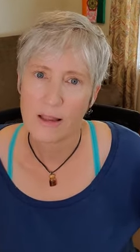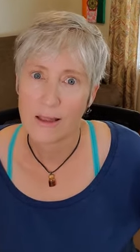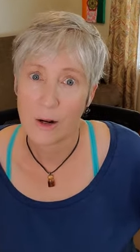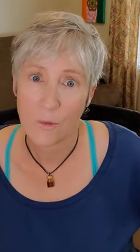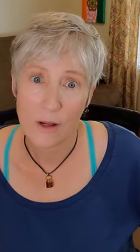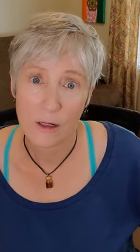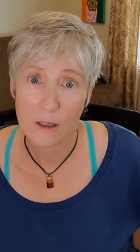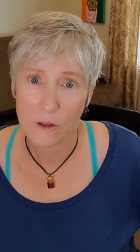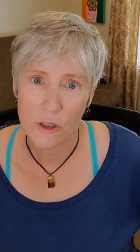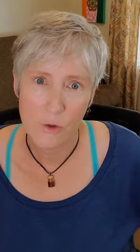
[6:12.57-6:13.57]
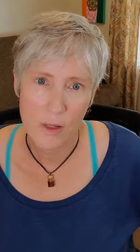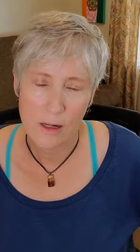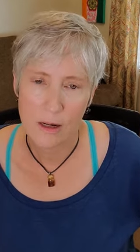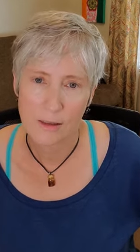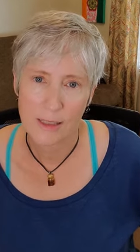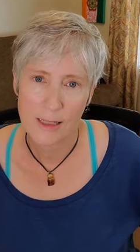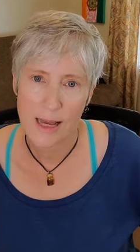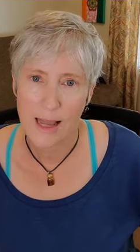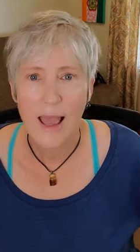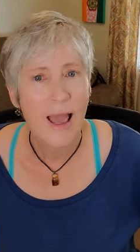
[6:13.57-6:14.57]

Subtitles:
that I want to clue you in on today,